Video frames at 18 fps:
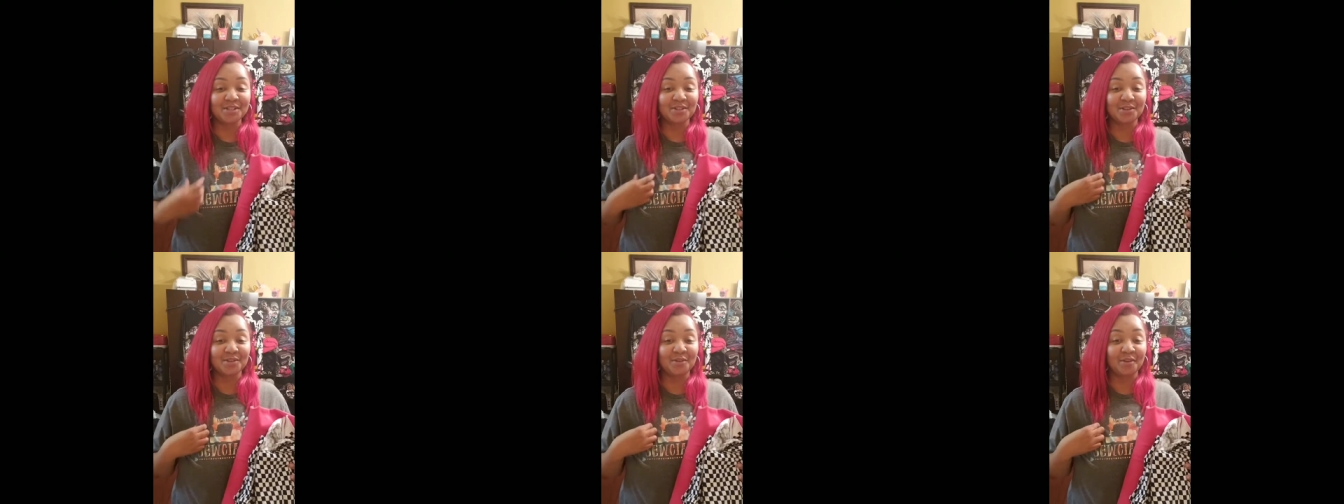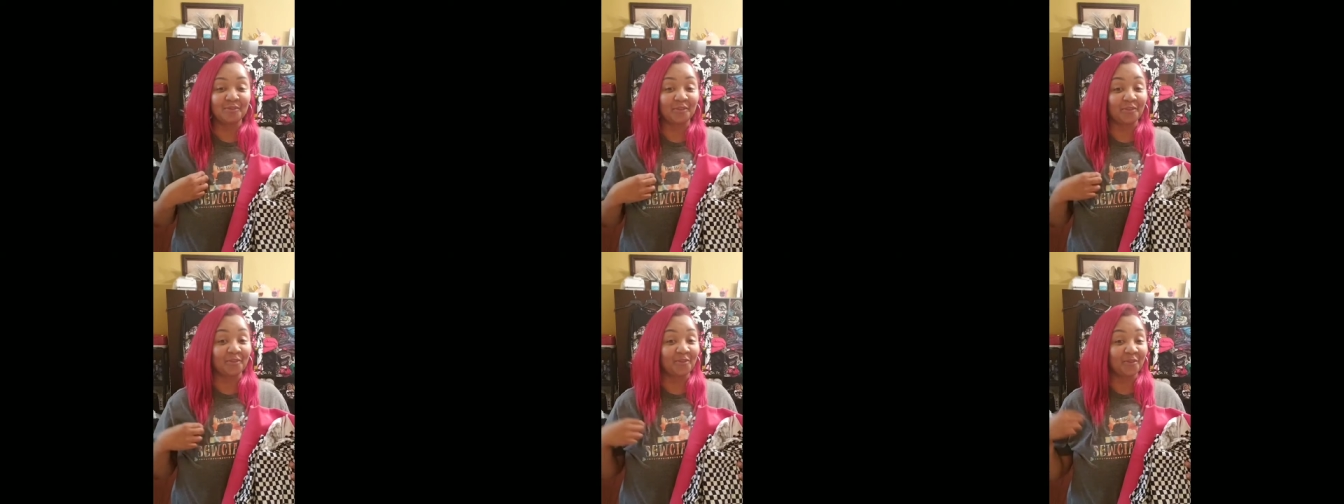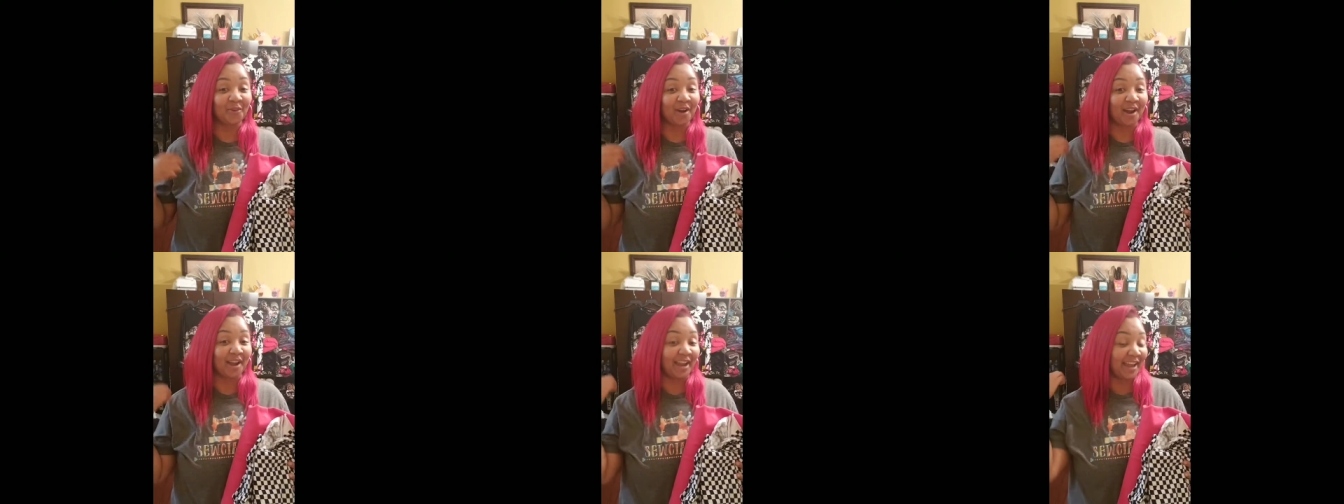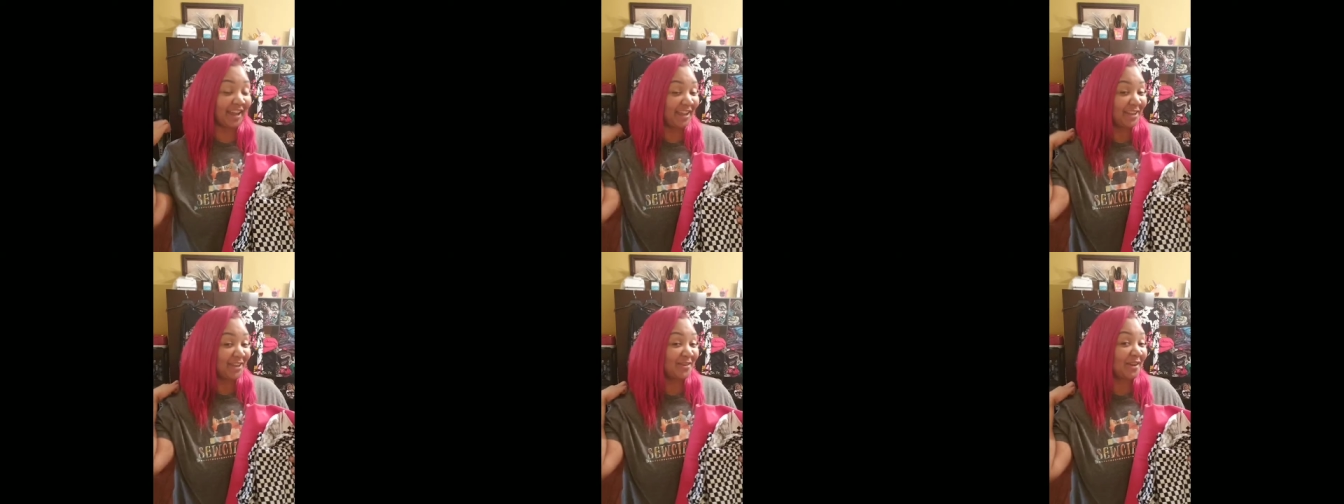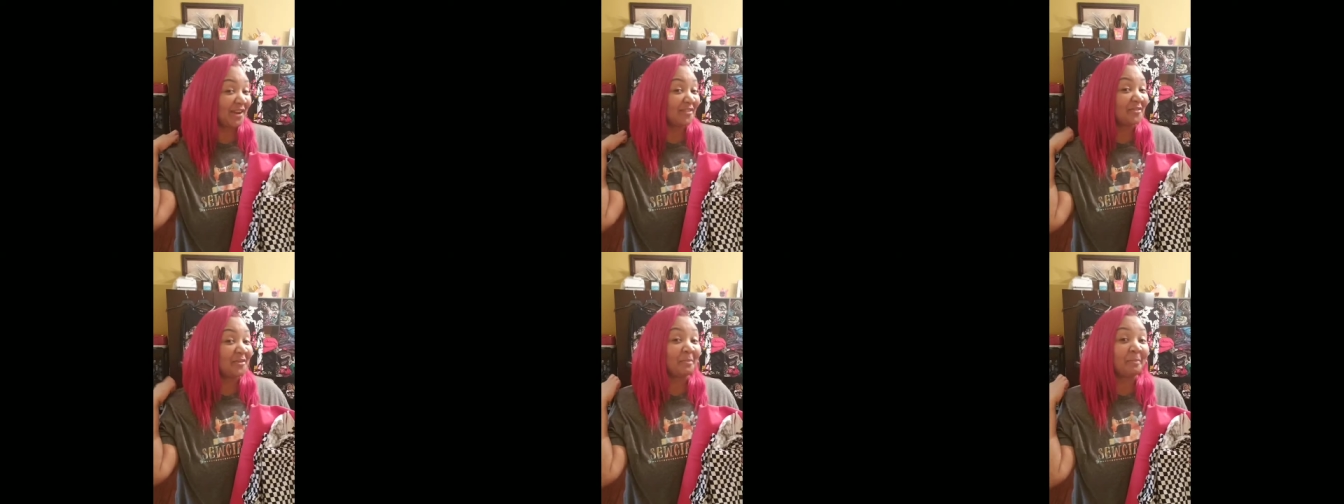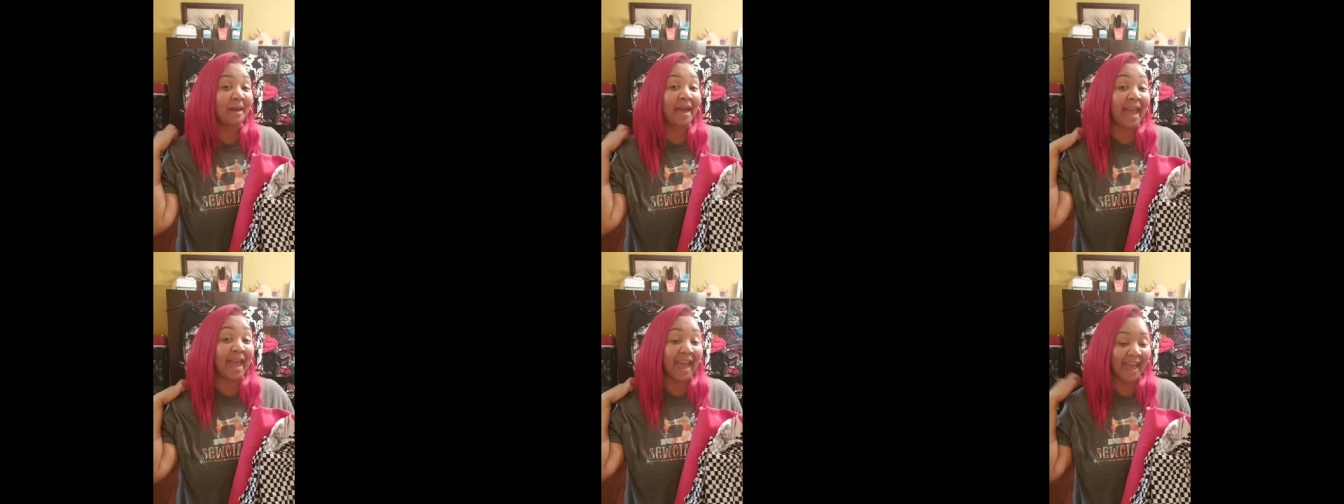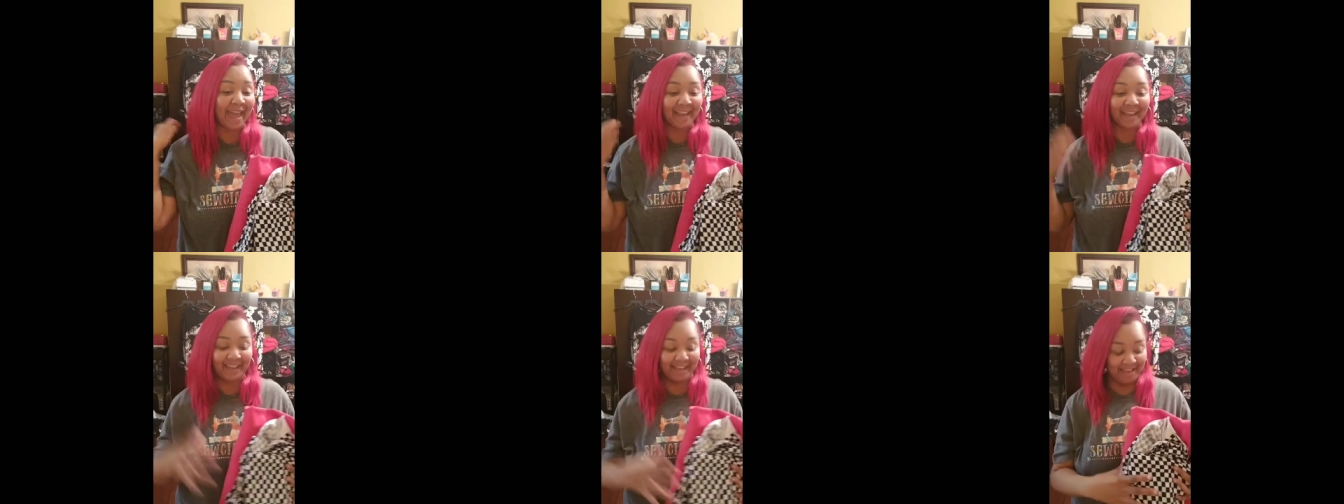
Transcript: so you have a front and you have a back.